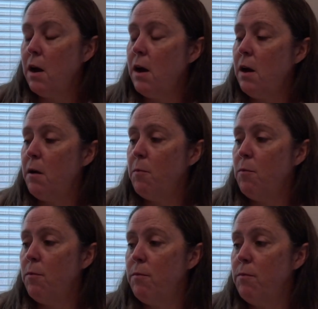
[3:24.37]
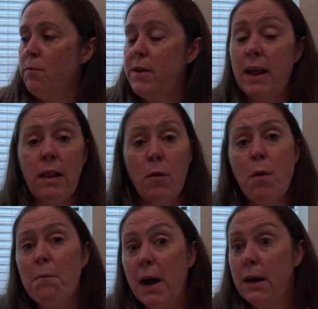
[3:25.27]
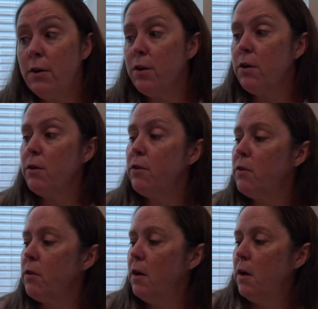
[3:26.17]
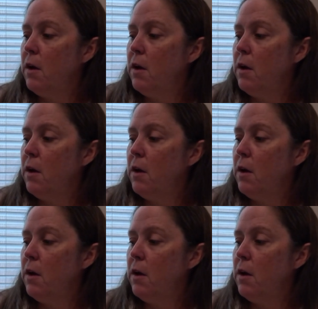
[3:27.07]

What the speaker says: daily reminders,